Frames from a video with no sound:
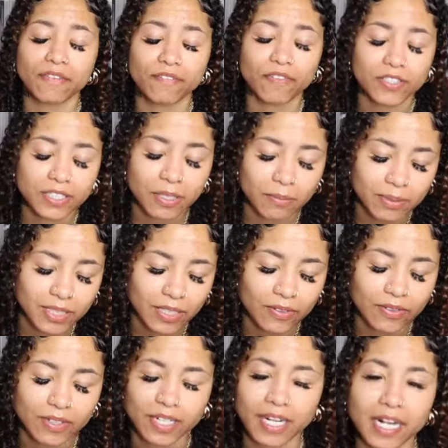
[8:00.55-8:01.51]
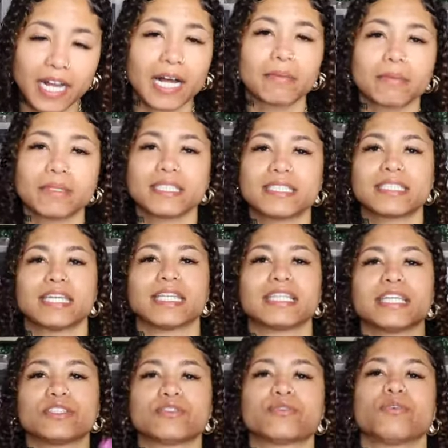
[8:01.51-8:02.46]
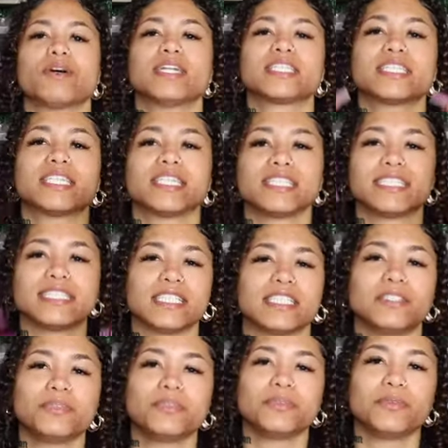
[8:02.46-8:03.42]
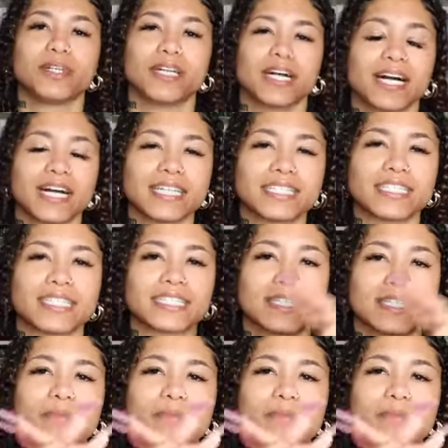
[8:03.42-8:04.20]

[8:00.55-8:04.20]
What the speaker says: that first episode in the comments. And thanks for watching. And see you guys next